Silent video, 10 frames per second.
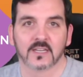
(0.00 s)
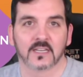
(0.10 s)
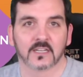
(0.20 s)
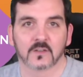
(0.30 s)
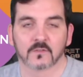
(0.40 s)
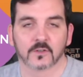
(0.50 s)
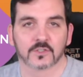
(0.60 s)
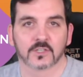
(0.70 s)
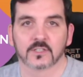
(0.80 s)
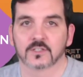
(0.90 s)
in
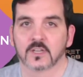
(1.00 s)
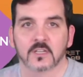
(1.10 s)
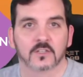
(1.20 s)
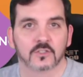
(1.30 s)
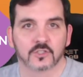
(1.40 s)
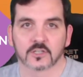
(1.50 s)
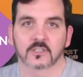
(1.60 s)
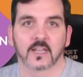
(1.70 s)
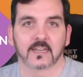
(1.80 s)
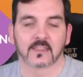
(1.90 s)
conversions
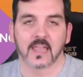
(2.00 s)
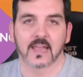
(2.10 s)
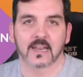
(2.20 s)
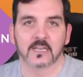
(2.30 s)
just like that.